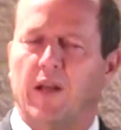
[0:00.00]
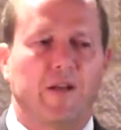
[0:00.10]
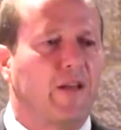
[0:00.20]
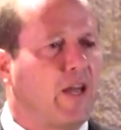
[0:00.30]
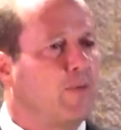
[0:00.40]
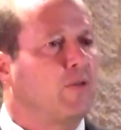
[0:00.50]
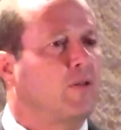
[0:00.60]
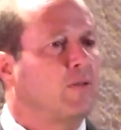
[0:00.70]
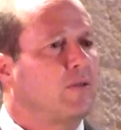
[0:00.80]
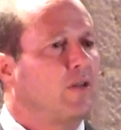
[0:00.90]
and
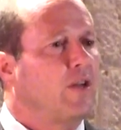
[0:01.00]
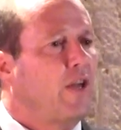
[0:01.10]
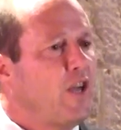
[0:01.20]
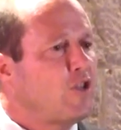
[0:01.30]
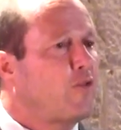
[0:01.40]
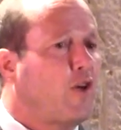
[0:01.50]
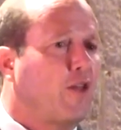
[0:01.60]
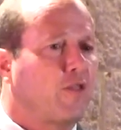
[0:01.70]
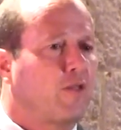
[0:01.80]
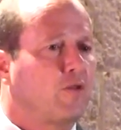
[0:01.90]
enable each
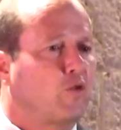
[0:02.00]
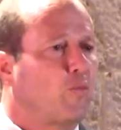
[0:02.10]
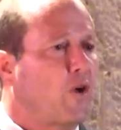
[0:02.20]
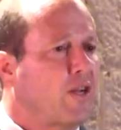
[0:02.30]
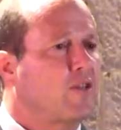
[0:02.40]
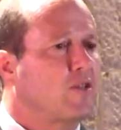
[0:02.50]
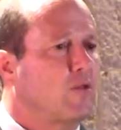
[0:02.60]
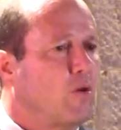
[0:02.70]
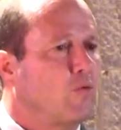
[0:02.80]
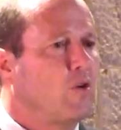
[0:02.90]
faith to practice
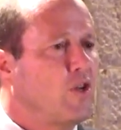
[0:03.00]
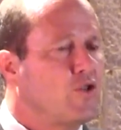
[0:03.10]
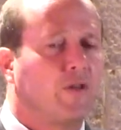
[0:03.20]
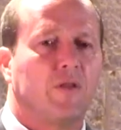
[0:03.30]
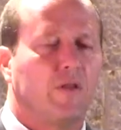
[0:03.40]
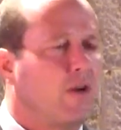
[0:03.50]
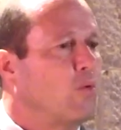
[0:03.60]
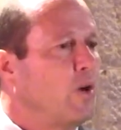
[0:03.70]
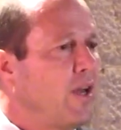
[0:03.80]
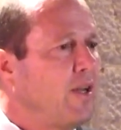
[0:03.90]
their own religion,
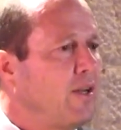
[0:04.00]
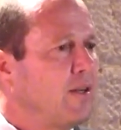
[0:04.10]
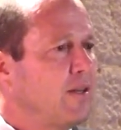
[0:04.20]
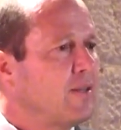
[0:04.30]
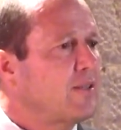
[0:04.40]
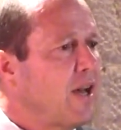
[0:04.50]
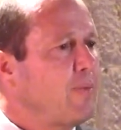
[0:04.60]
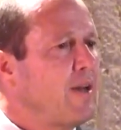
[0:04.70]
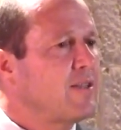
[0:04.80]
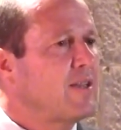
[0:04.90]
their way,
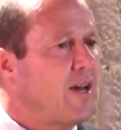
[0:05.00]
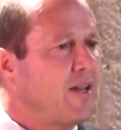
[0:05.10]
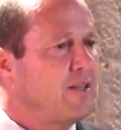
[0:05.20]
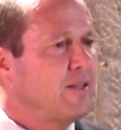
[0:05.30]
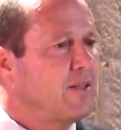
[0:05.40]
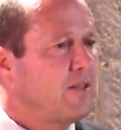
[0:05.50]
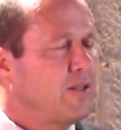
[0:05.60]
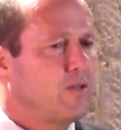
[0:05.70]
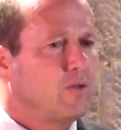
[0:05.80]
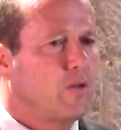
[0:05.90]
side by side
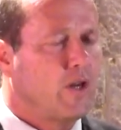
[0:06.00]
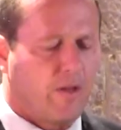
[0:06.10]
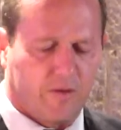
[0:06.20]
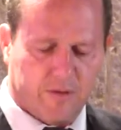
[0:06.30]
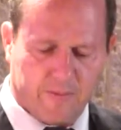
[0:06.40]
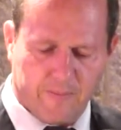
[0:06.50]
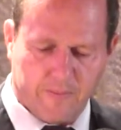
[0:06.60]
to the others.